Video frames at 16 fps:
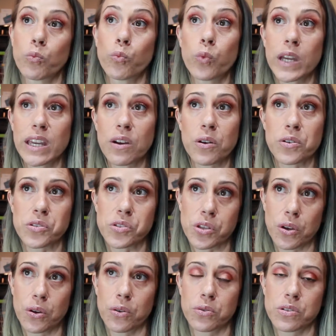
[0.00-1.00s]
We
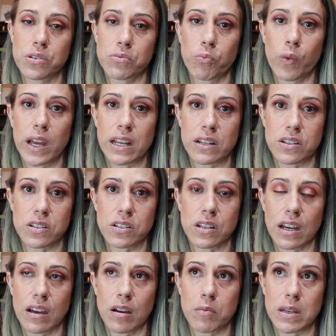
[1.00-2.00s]
also went
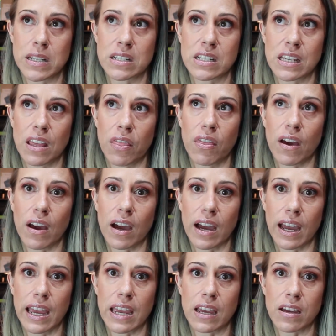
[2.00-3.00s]
and did the
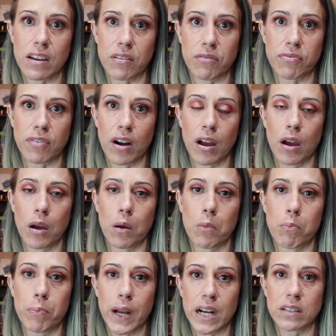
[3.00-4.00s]
hike
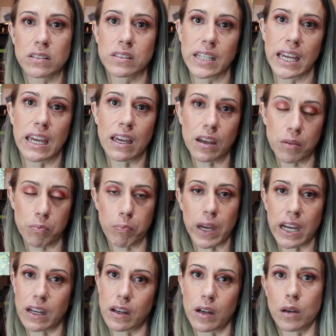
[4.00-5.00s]
from Bear Lake
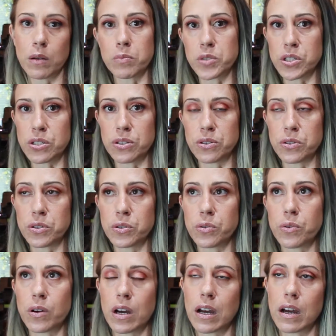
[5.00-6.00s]
back up
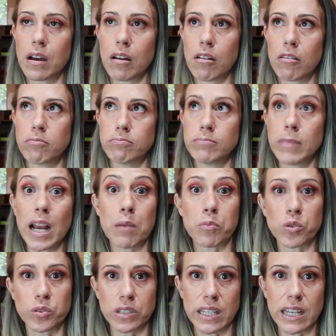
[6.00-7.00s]
to
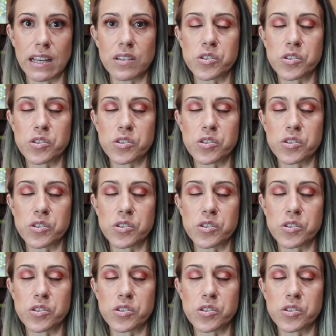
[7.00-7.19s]
Emerald Lake.